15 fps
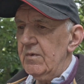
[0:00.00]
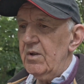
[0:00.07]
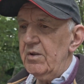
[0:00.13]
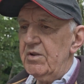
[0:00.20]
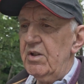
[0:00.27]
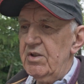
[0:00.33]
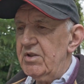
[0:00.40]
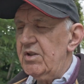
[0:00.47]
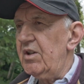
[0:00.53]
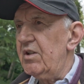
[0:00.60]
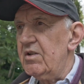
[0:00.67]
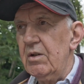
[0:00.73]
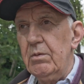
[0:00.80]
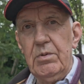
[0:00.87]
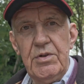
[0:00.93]
nineteen
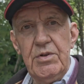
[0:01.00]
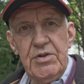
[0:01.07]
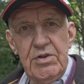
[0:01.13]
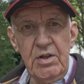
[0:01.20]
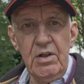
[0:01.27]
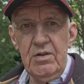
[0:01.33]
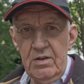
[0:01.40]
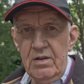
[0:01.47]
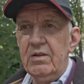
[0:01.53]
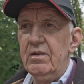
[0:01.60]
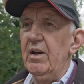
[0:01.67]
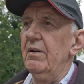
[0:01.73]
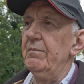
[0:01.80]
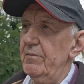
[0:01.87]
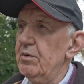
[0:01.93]
sixty was,
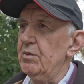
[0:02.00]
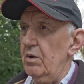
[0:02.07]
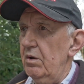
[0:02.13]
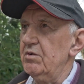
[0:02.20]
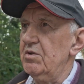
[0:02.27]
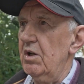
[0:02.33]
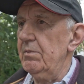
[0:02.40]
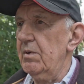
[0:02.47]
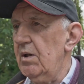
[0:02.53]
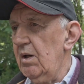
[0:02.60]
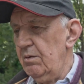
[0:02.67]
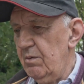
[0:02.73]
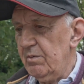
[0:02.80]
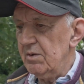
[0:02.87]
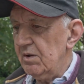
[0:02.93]
yeah, it was a long time ago.
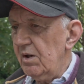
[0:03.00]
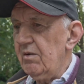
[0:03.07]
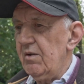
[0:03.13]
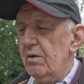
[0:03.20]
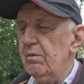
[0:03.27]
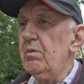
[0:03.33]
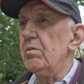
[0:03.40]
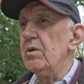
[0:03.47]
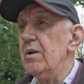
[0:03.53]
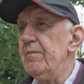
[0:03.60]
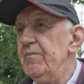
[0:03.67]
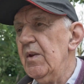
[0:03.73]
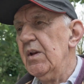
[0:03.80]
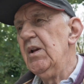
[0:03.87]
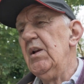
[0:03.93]
We won't go there, will we?
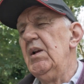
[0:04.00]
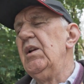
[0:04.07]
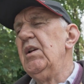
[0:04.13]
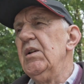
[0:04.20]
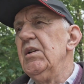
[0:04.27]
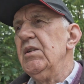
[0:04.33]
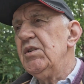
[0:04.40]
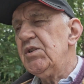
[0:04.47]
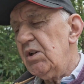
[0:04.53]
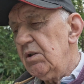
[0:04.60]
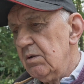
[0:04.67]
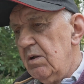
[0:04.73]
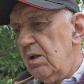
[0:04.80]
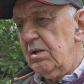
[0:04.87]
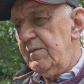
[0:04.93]

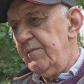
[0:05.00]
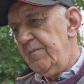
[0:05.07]
So,